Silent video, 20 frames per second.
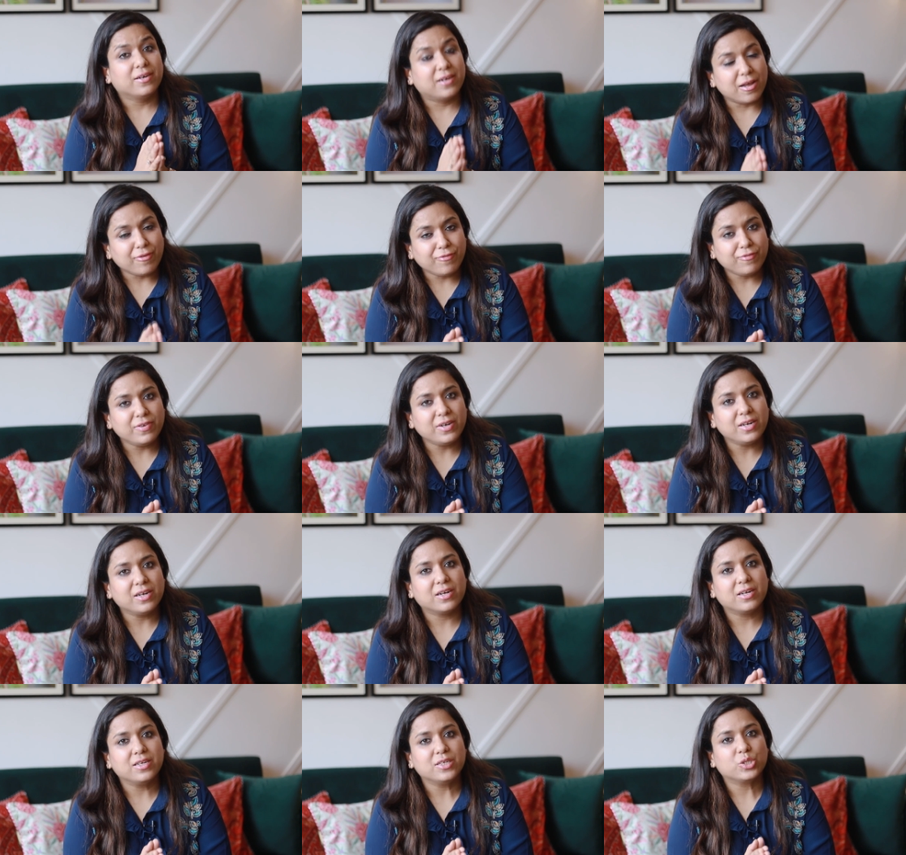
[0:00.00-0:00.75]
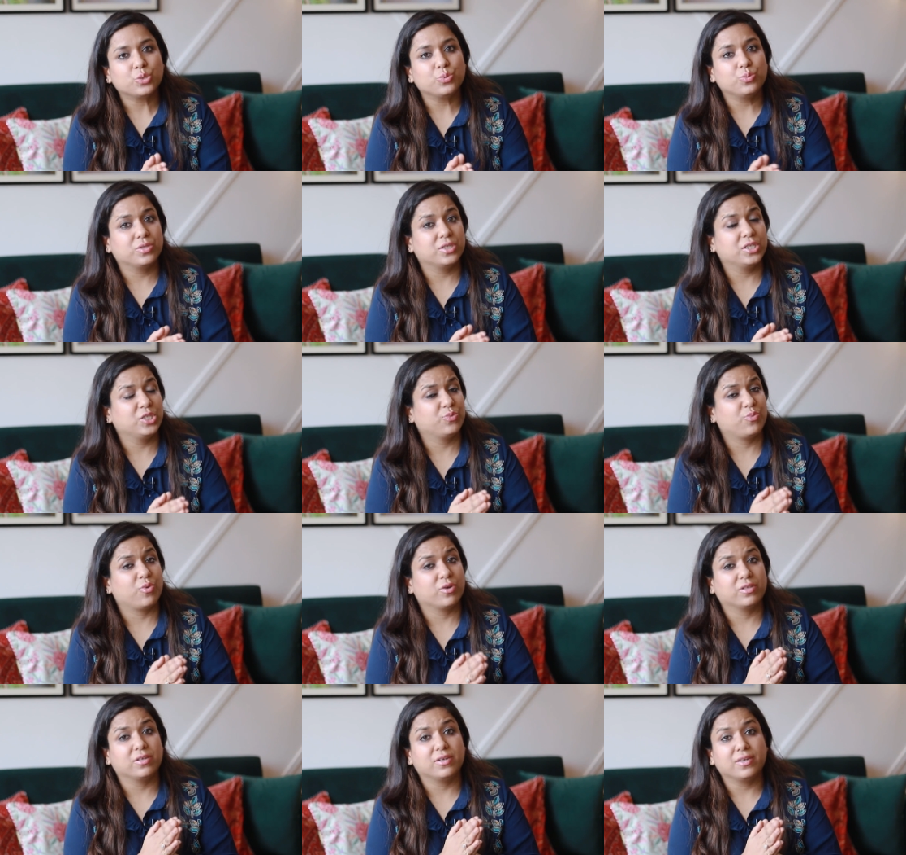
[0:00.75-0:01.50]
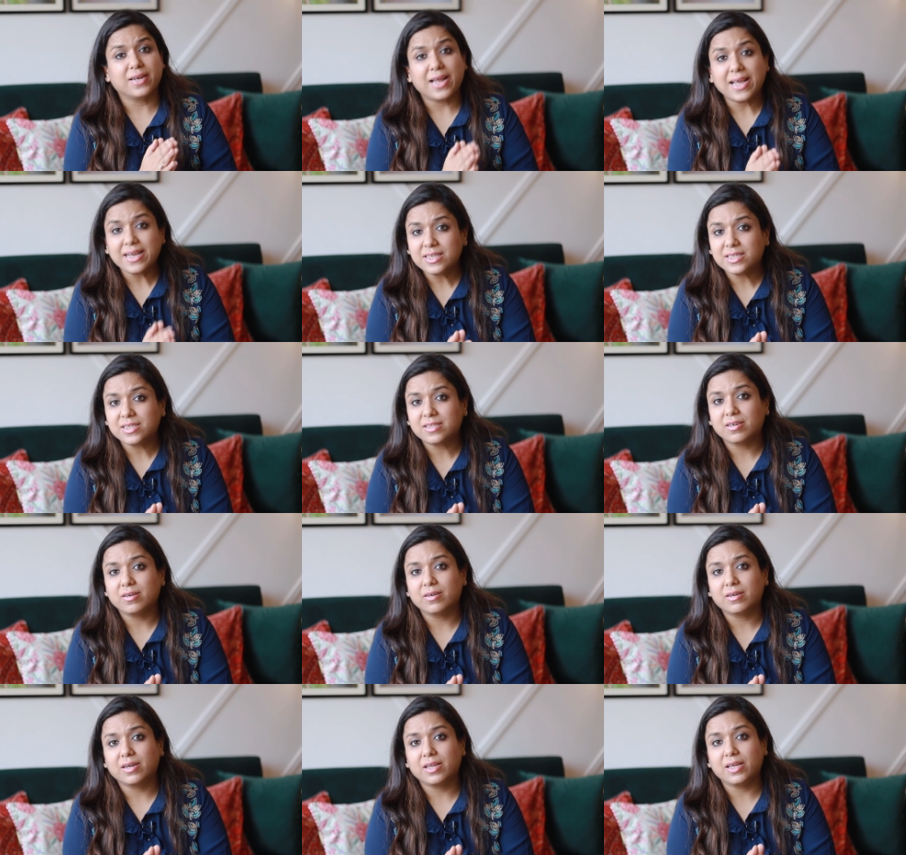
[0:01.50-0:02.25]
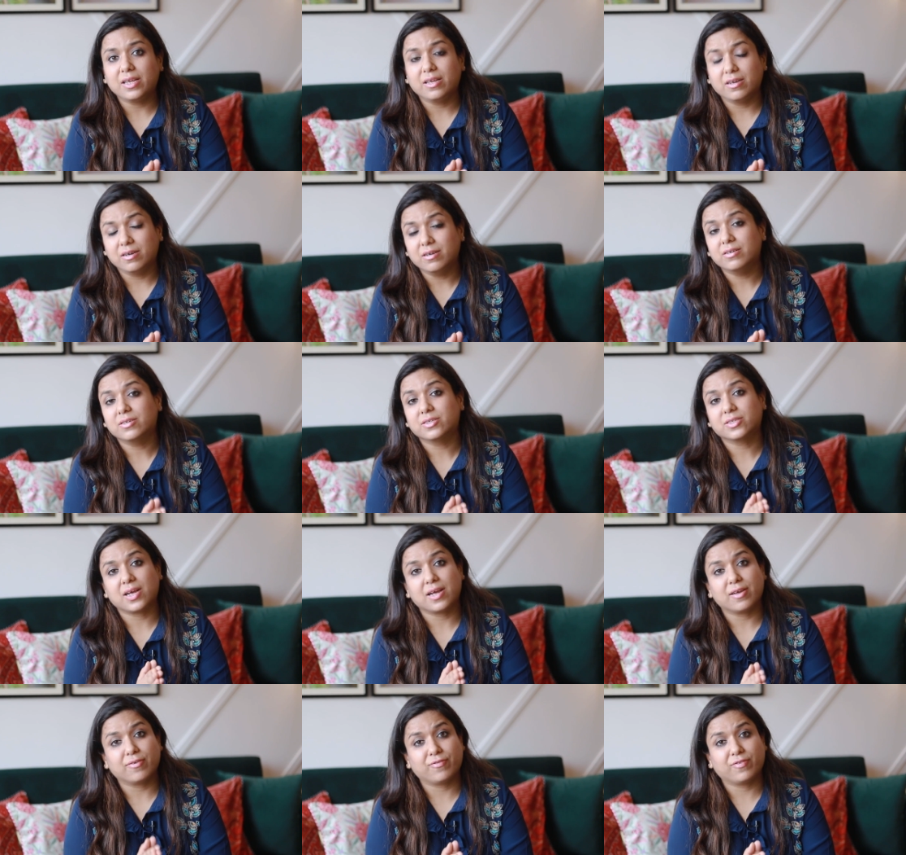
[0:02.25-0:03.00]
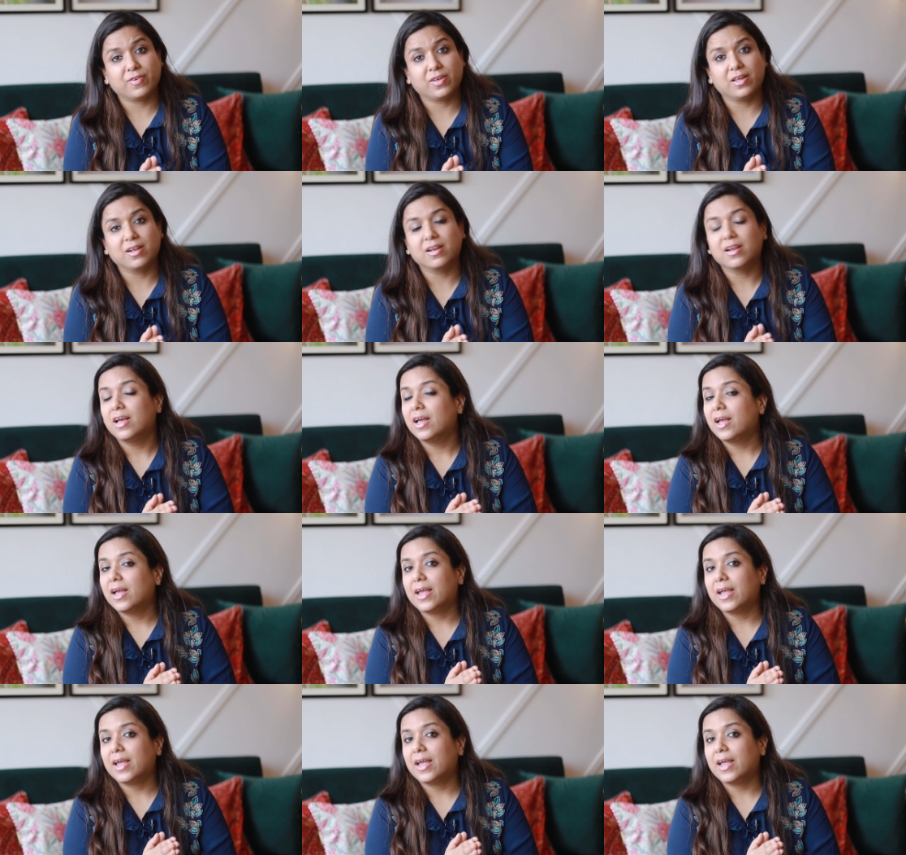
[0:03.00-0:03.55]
definitely students, for the next thirty years I feel